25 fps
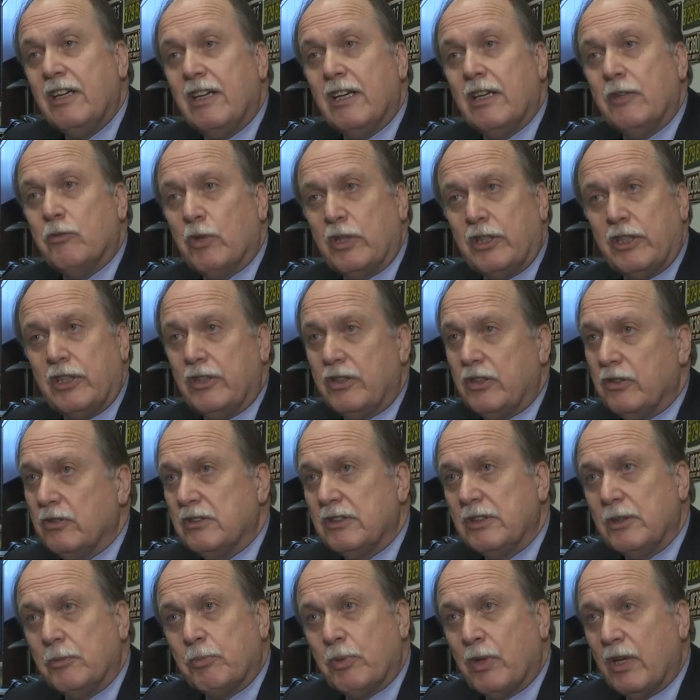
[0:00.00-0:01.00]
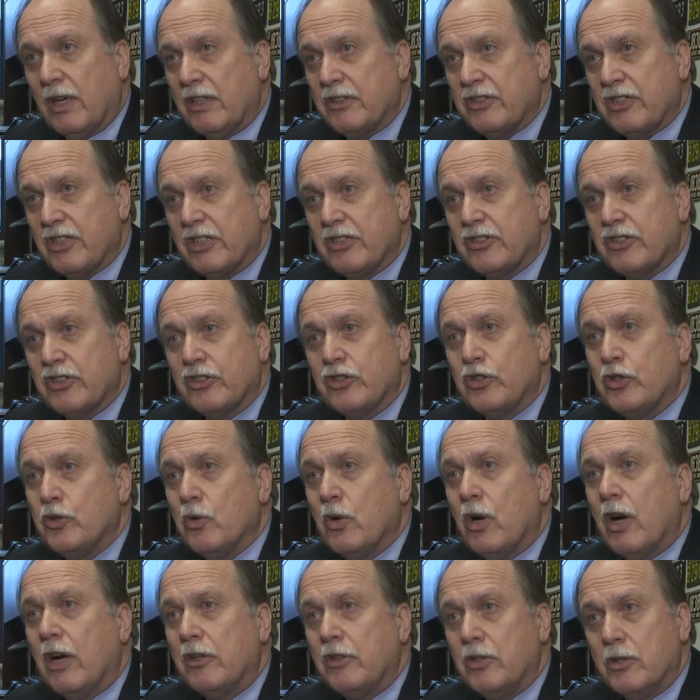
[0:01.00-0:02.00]
And what you do in the process is
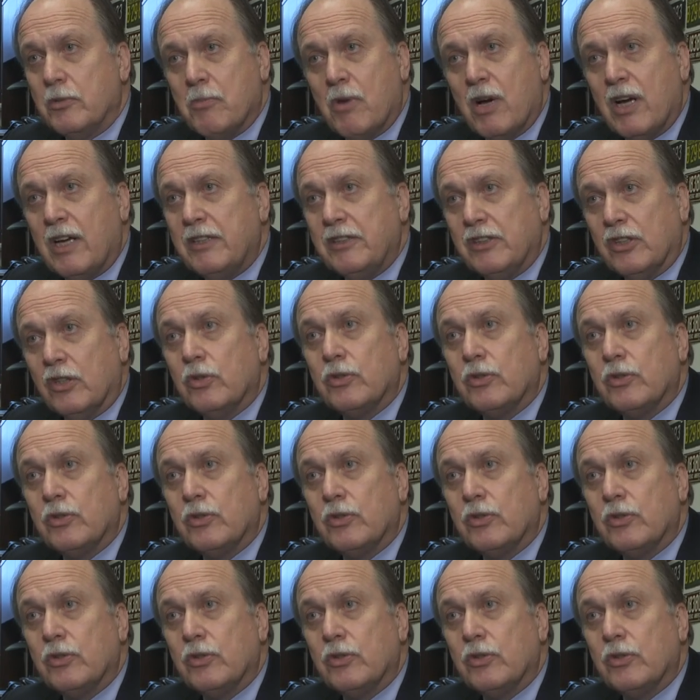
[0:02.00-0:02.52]
you undermine